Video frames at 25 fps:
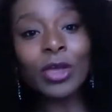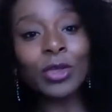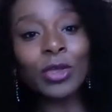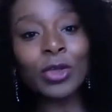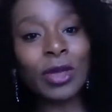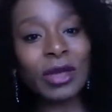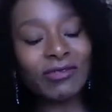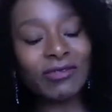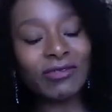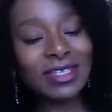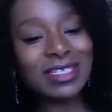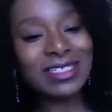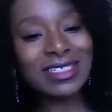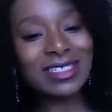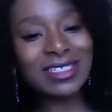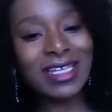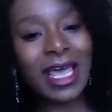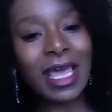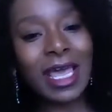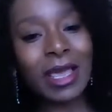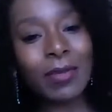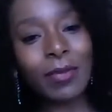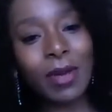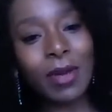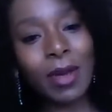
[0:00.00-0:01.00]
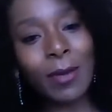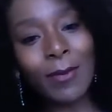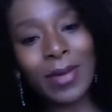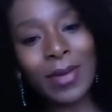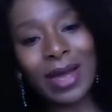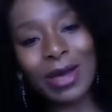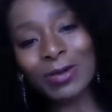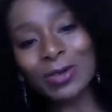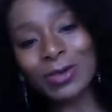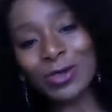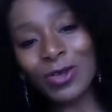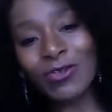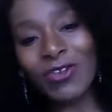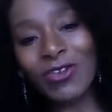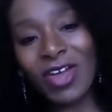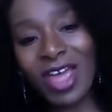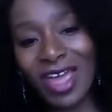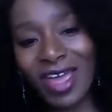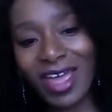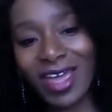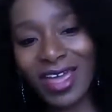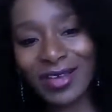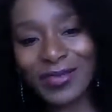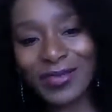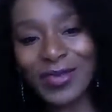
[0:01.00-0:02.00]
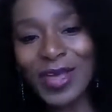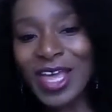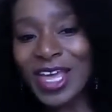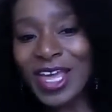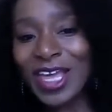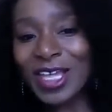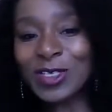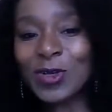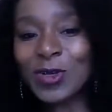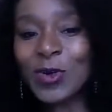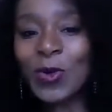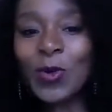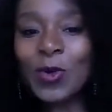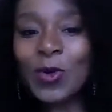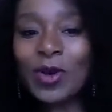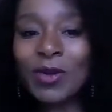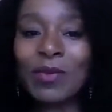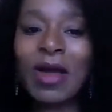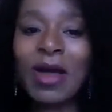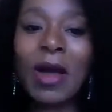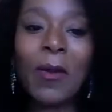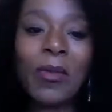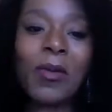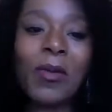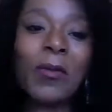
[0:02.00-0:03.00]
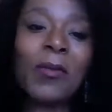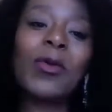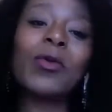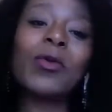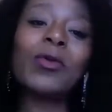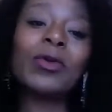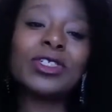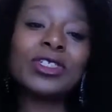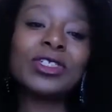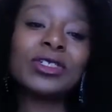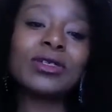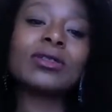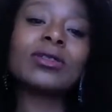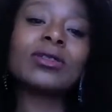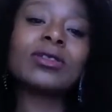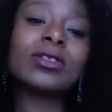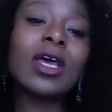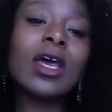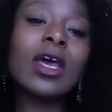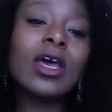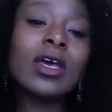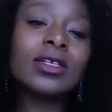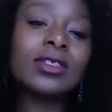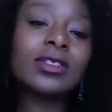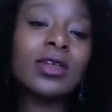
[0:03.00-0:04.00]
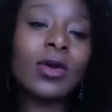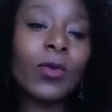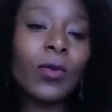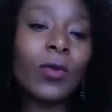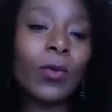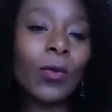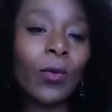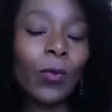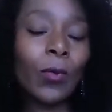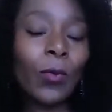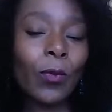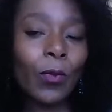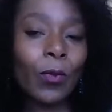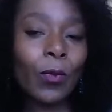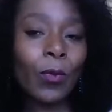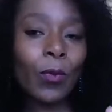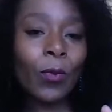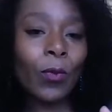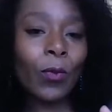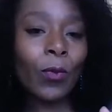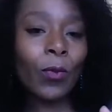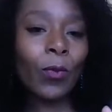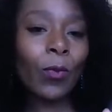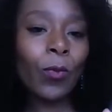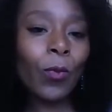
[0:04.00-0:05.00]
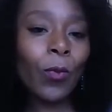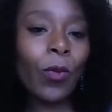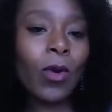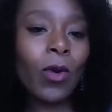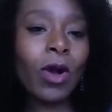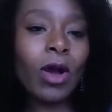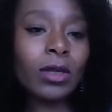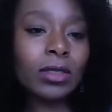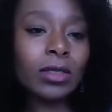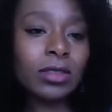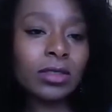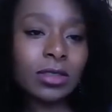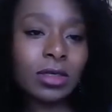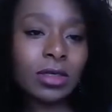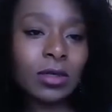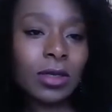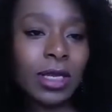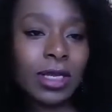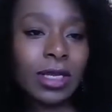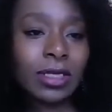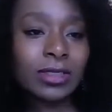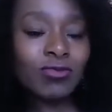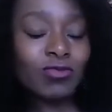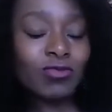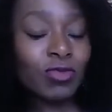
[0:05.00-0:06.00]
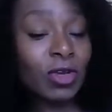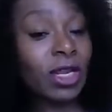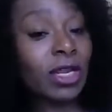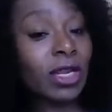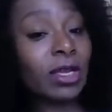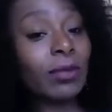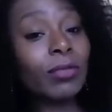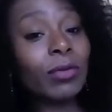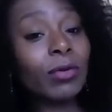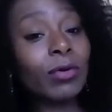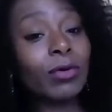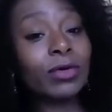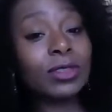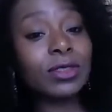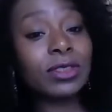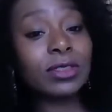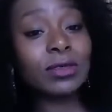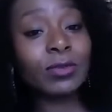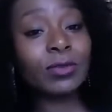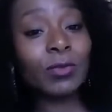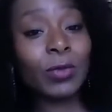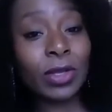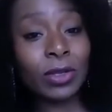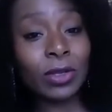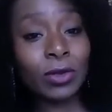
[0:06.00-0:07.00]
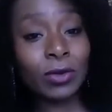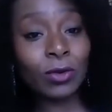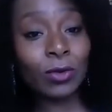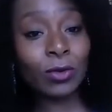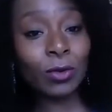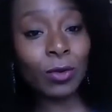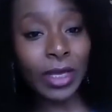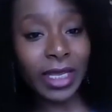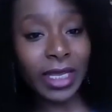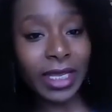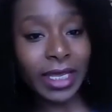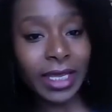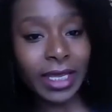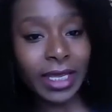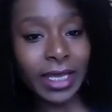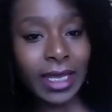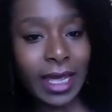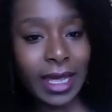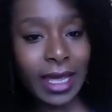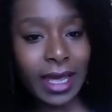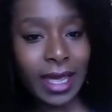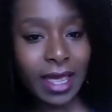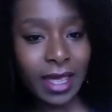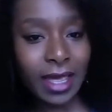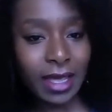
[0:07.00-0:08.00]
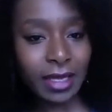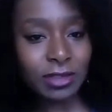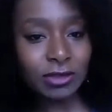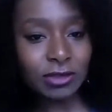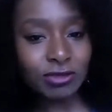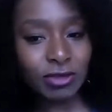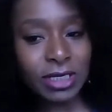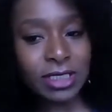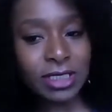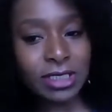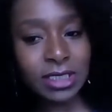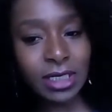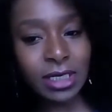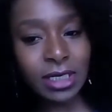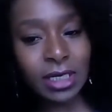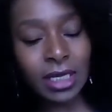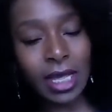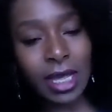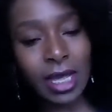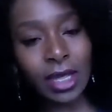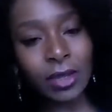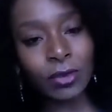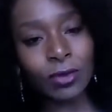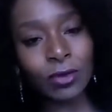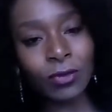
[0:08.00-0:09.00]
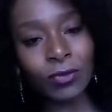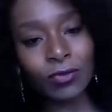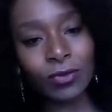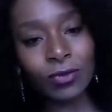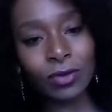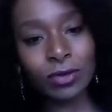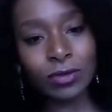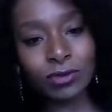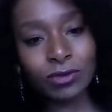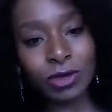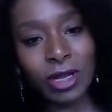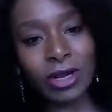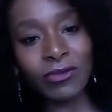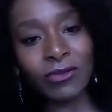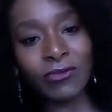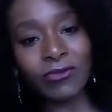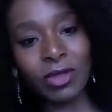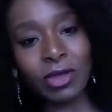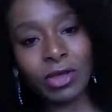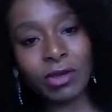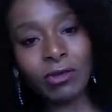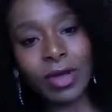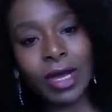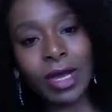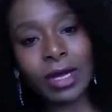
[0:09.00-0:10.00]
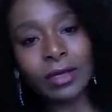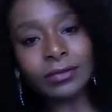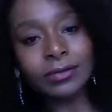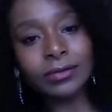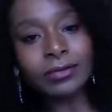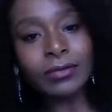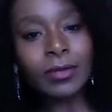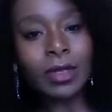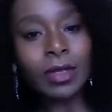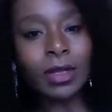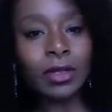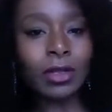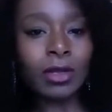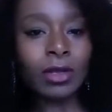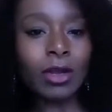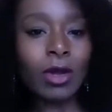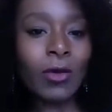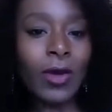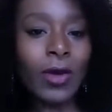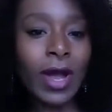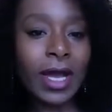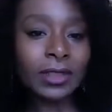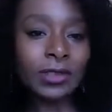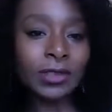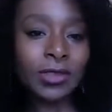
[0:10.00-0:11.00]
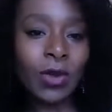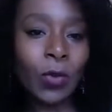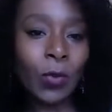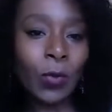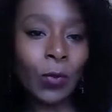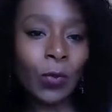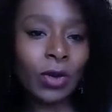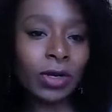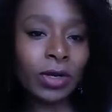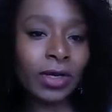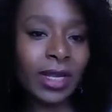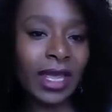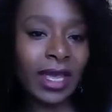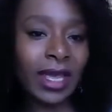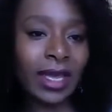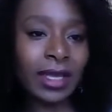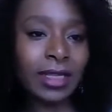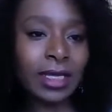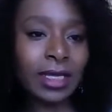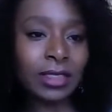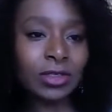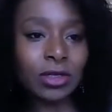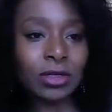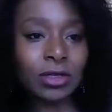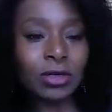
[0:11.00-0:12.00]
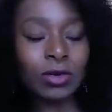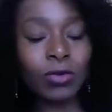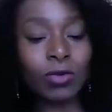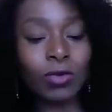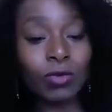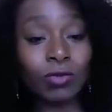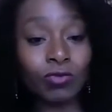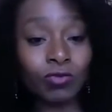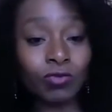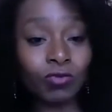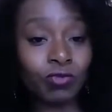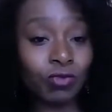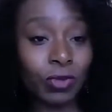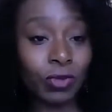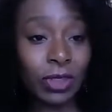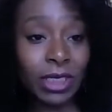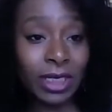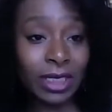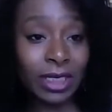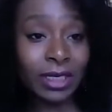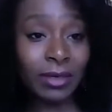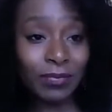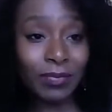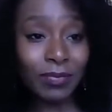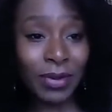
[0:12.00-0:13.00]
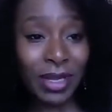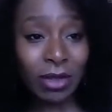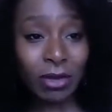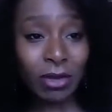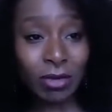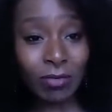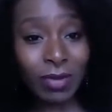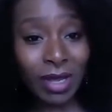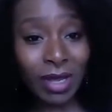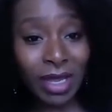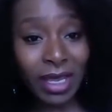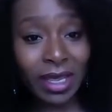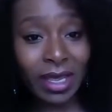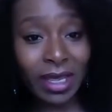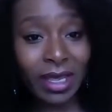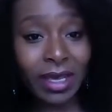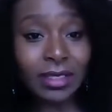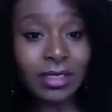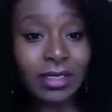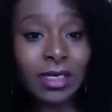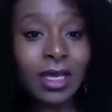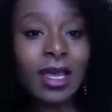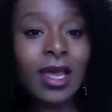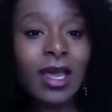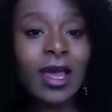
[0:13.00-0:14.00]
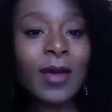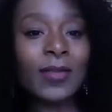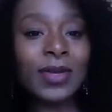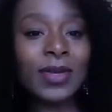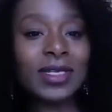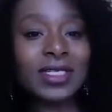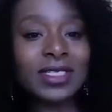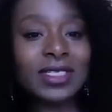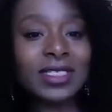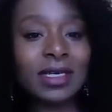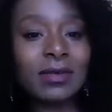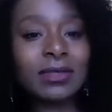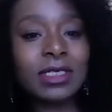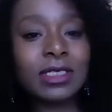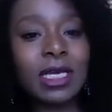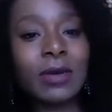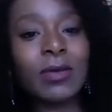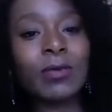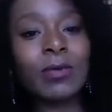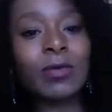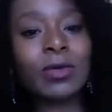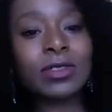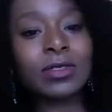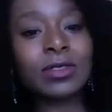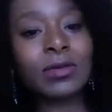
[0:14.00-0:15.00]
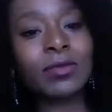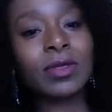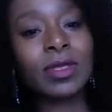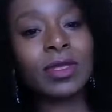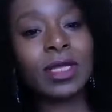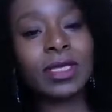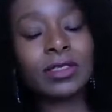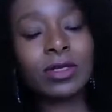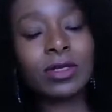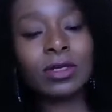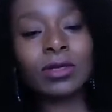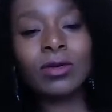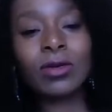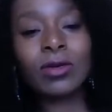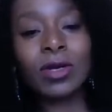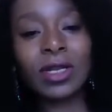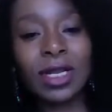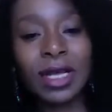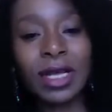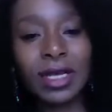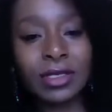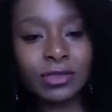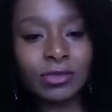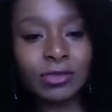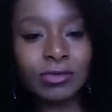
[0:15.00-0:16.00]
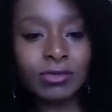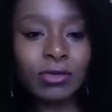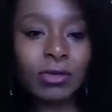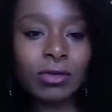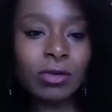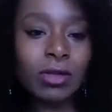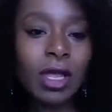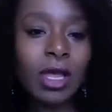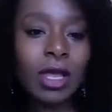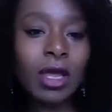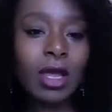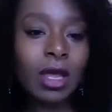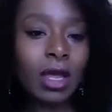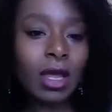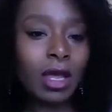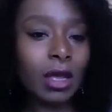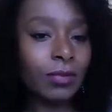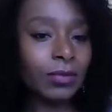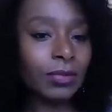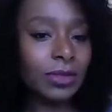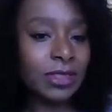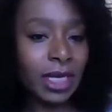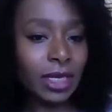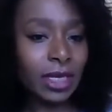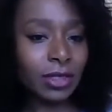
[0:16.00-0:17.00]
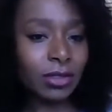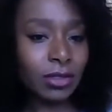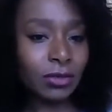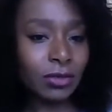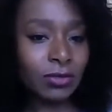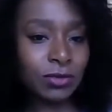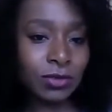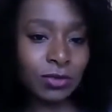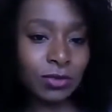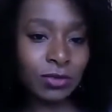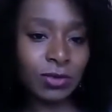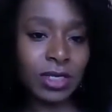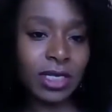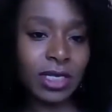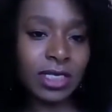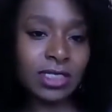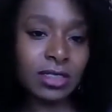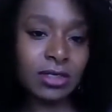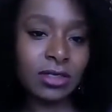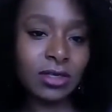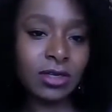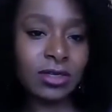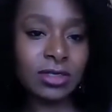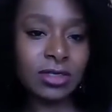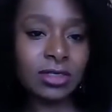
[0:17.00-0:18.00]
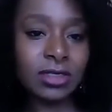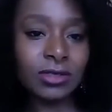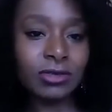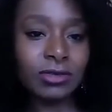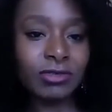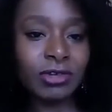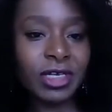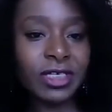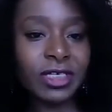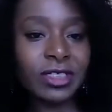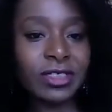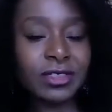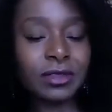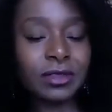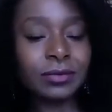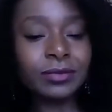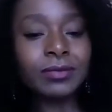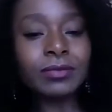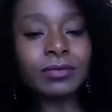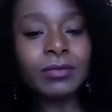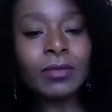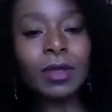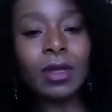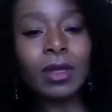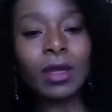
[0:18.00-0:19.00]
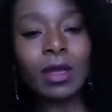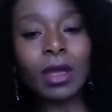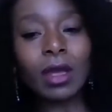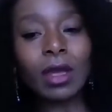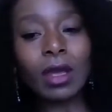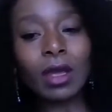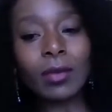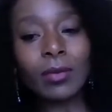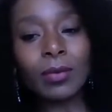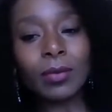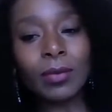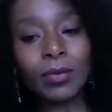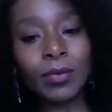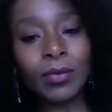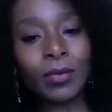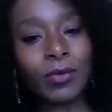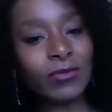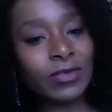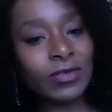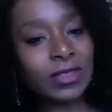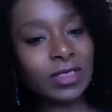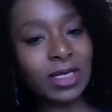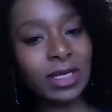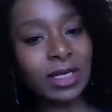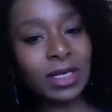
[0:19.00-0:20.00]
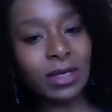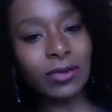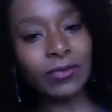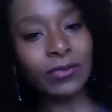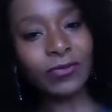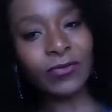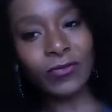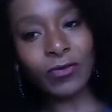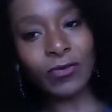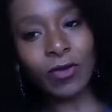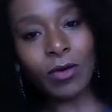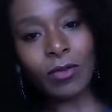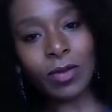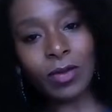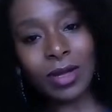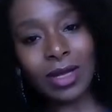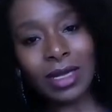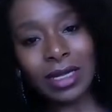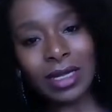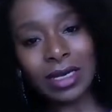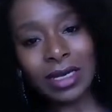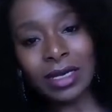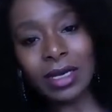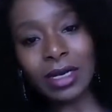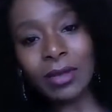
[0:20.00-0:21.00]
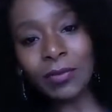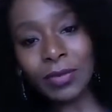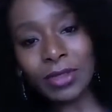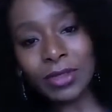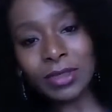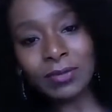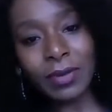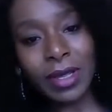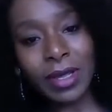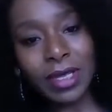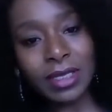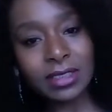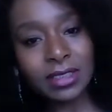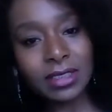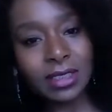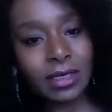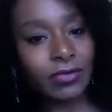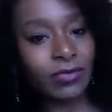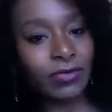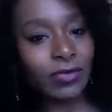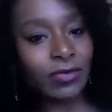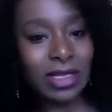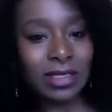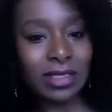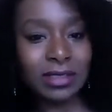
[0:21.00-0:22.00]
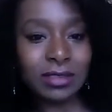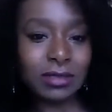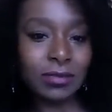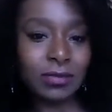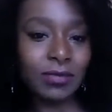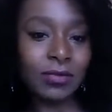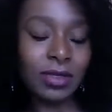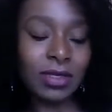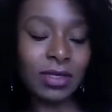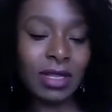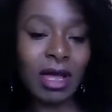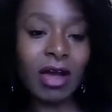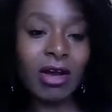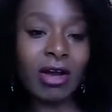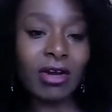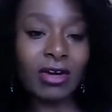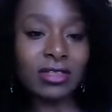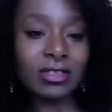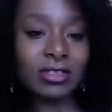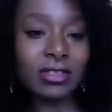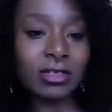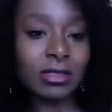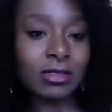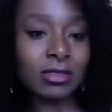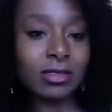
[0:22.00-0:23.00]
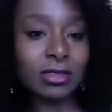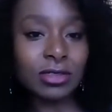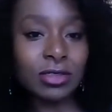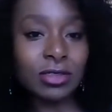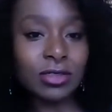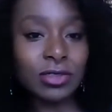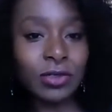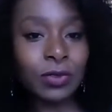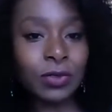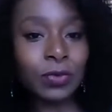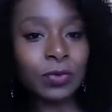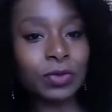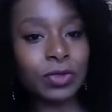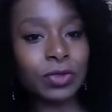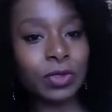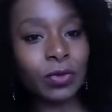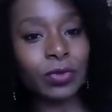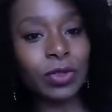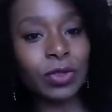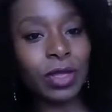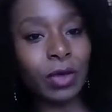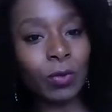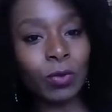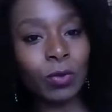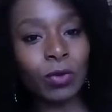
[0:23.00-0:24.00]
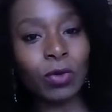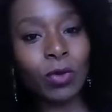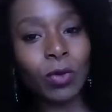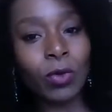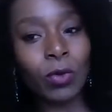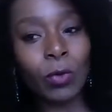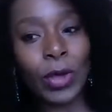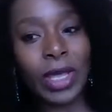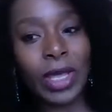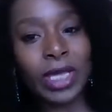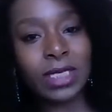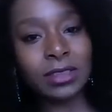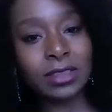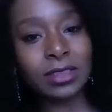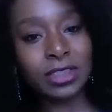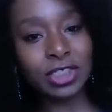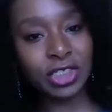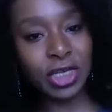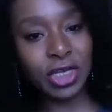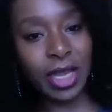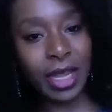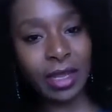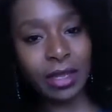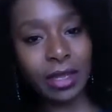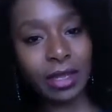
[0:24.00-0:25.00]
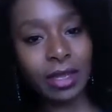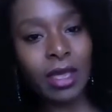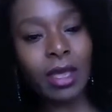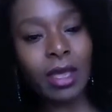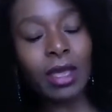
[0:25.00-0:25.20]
you have the same amount of hair. It's all about proportions. So what is really important when you're looking at hair stranding and you're trying to figure out, I don't want hair that's going to look really big on my head, but at the same time I want something that's going to look natural. Take those two things into consideration. Obviously from a clinic perspective, that's something that our consultants do, so they will always check